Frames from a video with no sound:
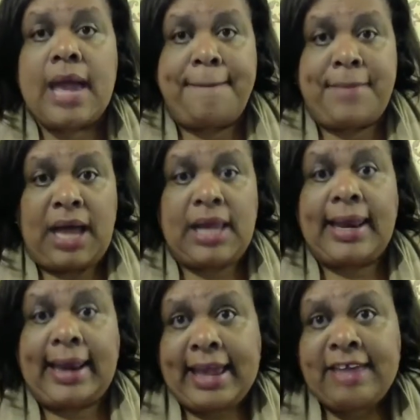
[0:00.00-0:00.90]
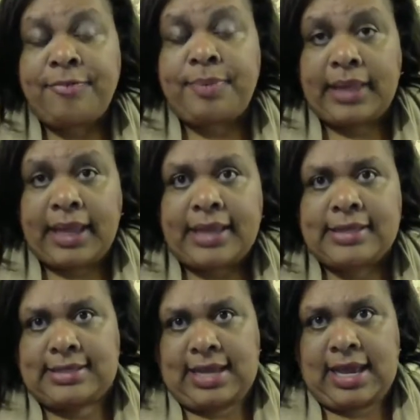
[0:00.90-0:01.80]
And my life
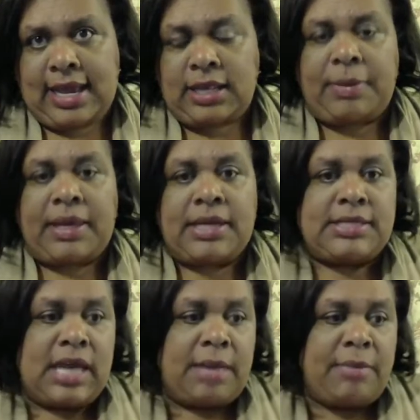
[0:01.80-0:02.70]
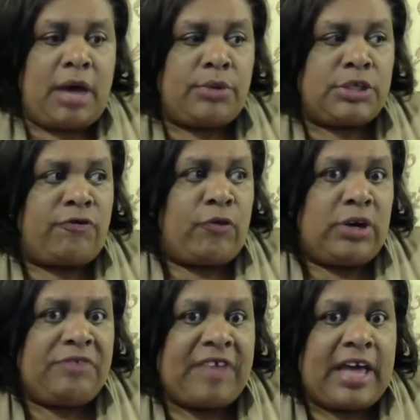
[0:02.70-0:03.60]
plan said that by the time I was
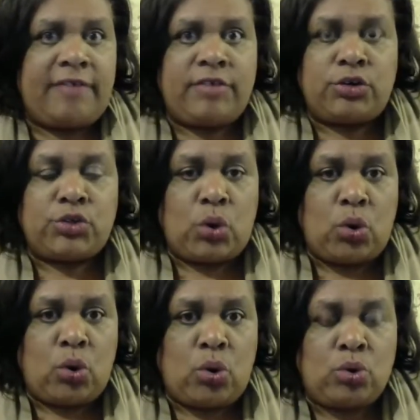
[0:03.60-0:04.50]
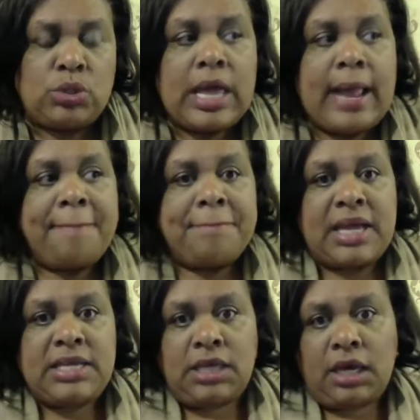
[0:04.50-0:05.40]
45 years old,